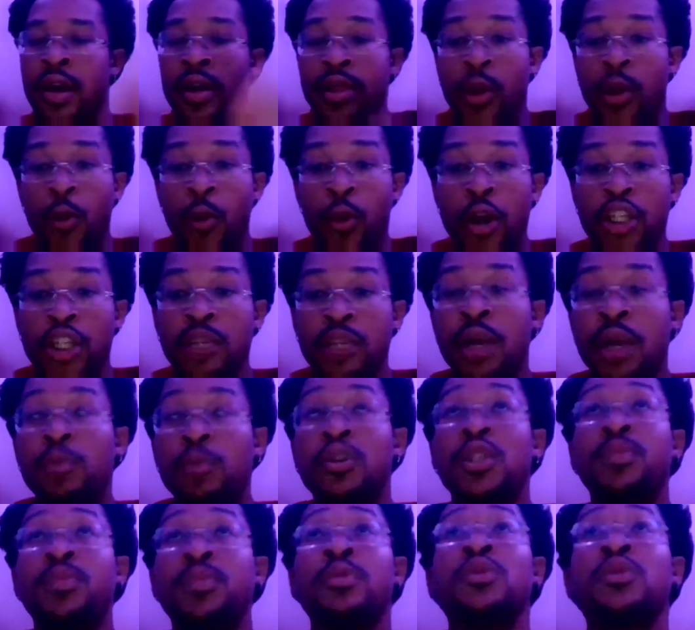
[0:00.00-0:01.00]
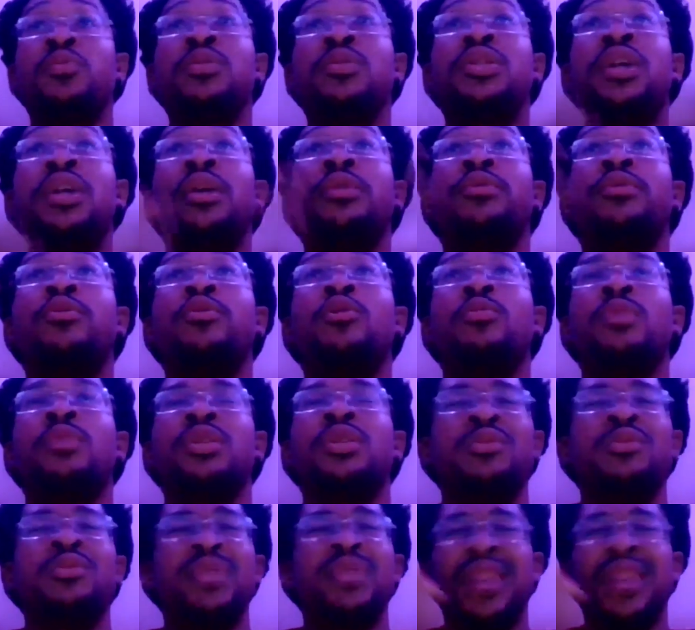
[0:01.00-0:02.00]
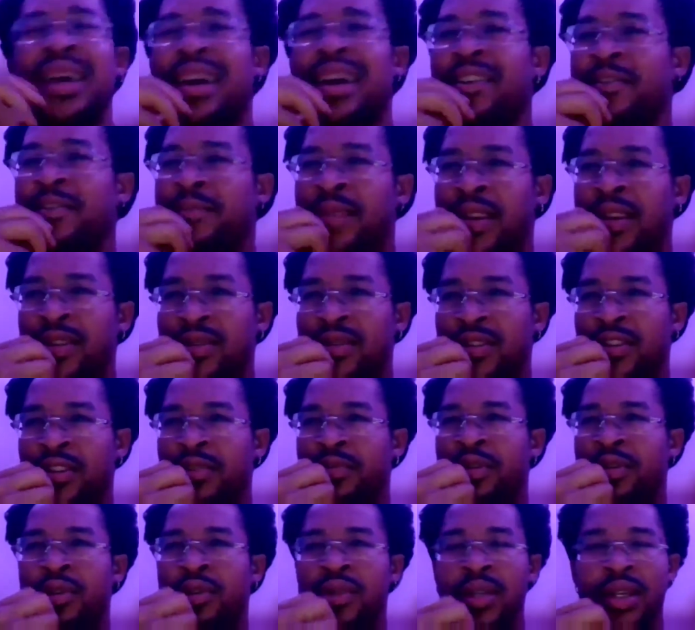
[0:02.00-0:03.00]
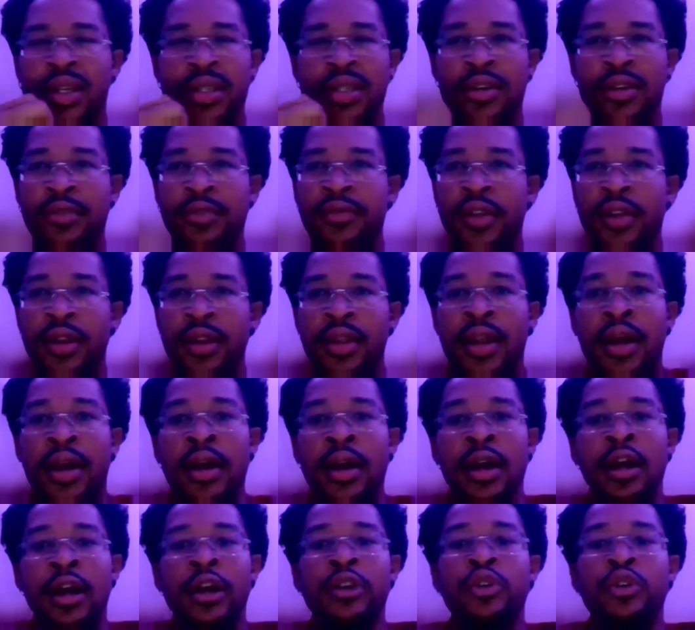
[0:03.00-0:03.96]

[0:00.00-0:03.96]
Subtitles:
The worship that was supposed to be channeled through him, because he was the head of ministry of music and stuff like that.